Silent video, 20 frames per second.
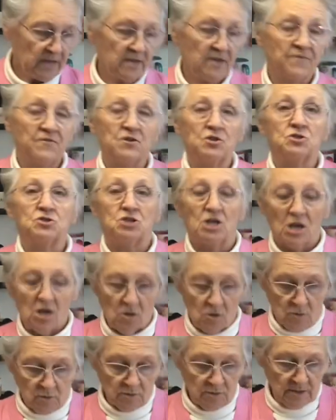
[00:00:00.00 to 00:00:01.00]
if you
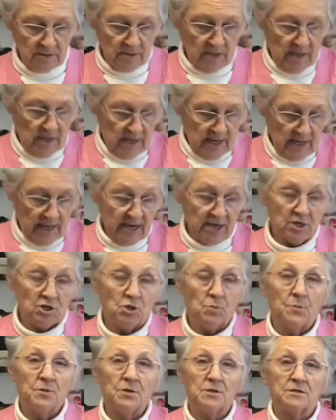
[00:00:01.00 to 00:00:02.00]
don't and
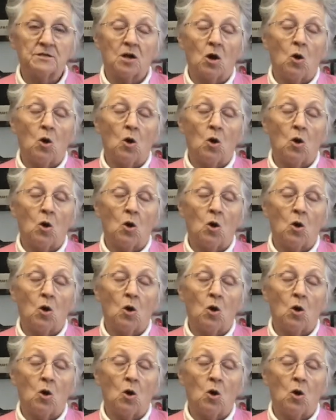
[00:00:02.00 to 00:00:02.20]
you put